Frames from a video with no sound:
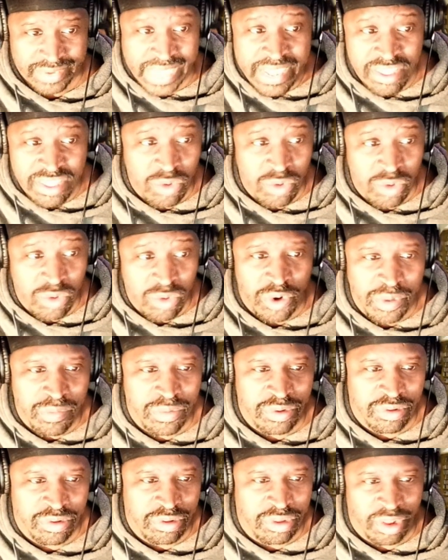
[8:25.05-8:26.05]
They just
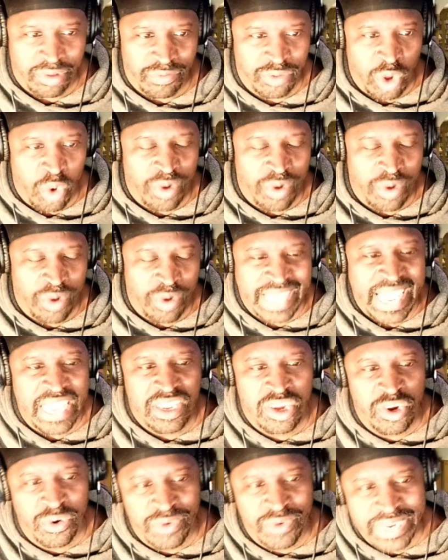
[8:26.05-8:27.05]
want to know if
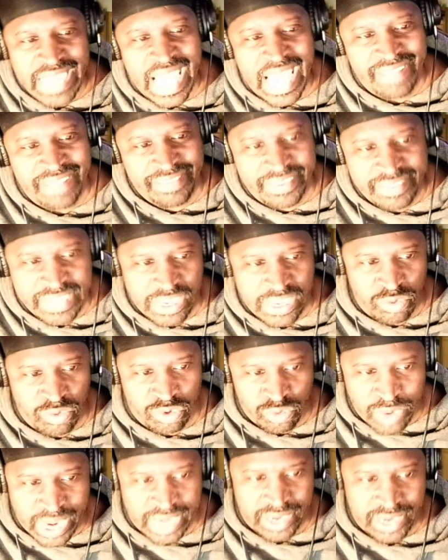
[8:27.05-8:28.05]
their curiosity
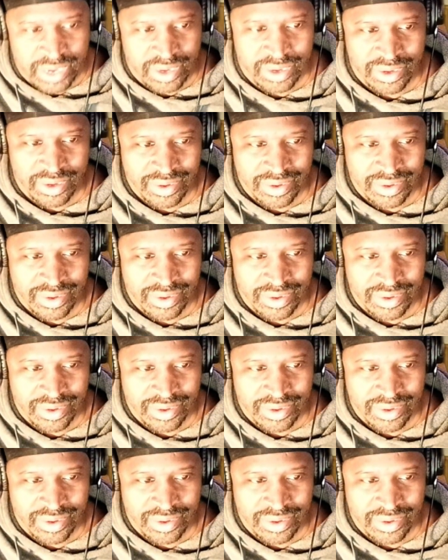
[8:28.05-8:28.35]
was right.